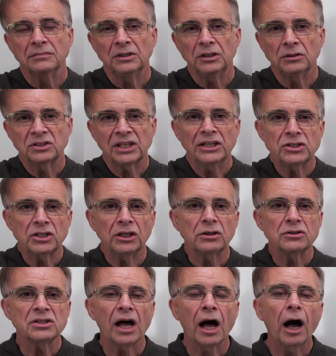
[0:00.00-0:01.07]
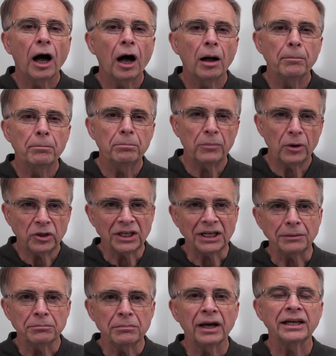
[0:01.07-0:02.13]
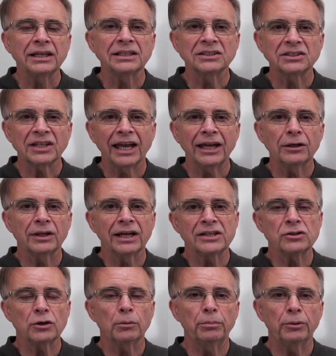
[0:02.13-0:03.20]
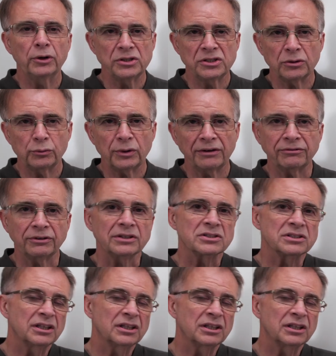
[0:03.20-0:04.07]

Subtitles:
you tend to use the harmonic minor scale as your point of reference.